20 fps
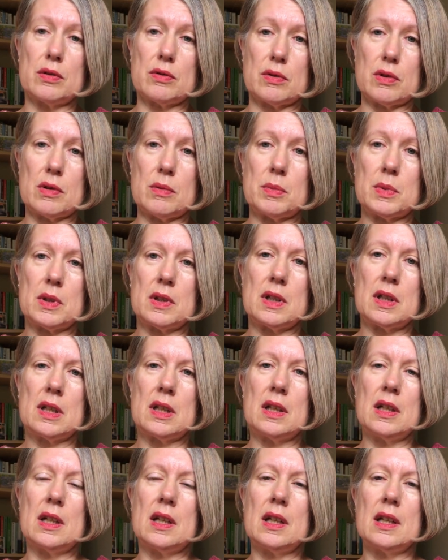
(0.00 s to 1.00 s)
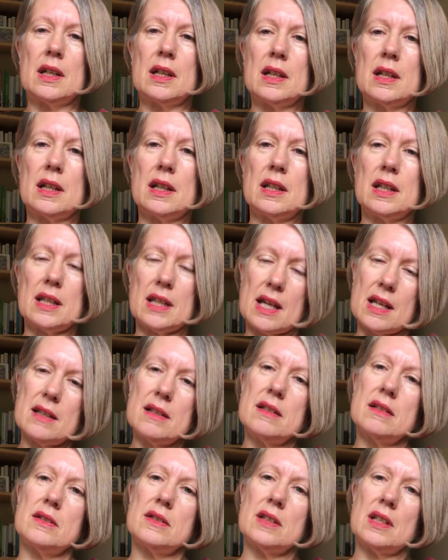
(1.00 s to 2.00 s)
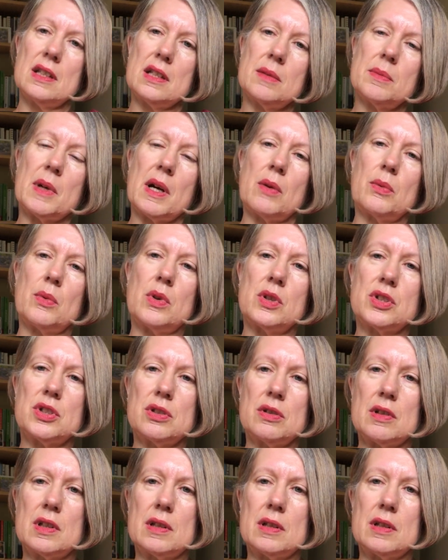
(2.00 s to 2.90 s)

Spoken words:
group? And again, think about what you